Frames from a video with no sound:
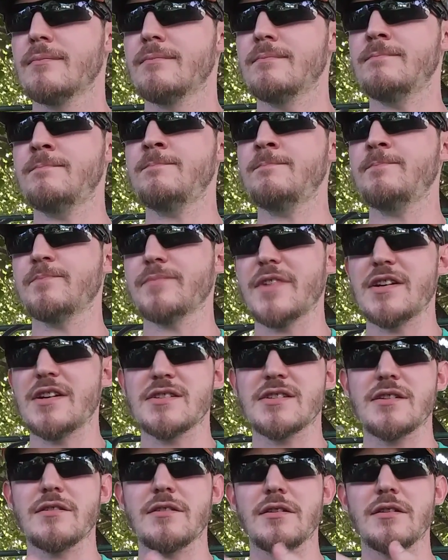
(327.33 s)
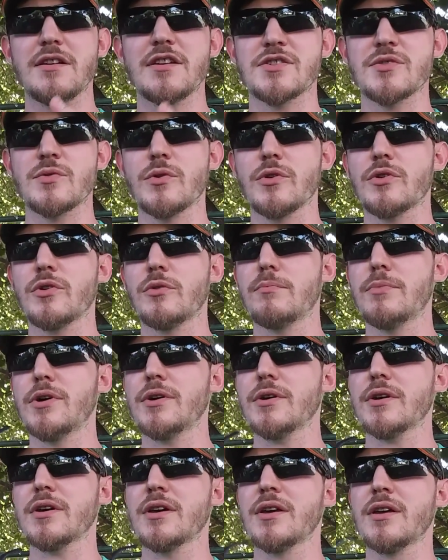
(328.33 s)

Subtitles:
As a historical book,